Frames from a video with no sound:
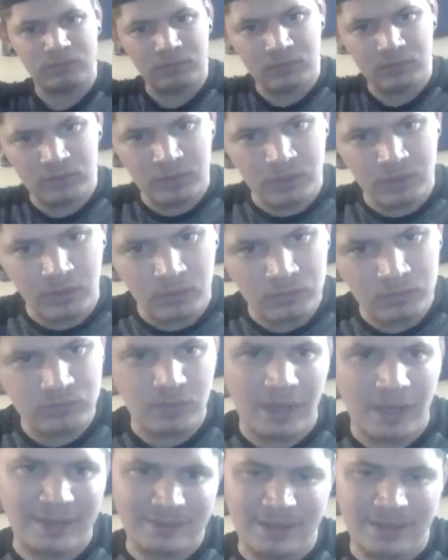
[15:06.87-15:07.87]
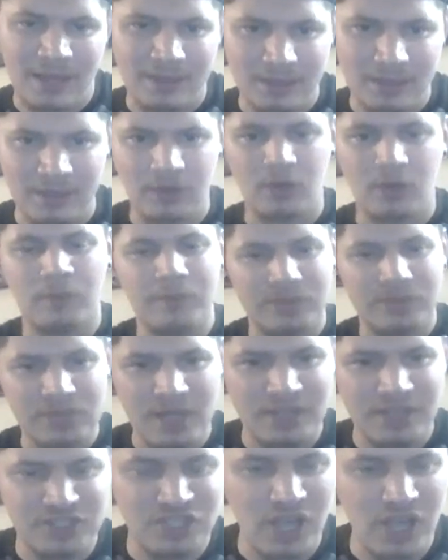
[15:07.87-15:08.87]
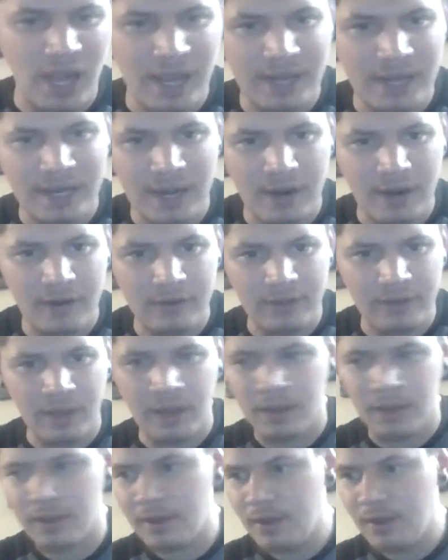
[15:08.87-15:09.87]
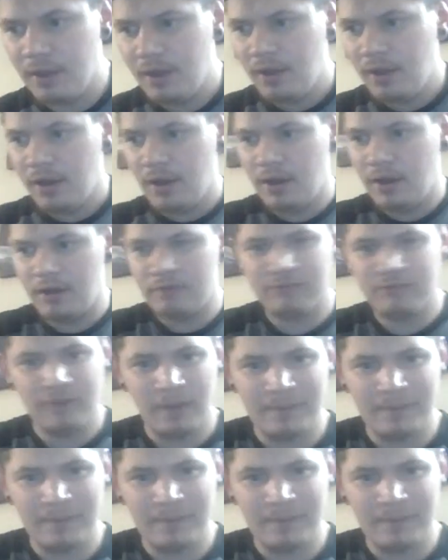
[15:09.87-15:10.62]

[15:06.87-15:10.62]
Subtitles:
not little, but that giant area of. I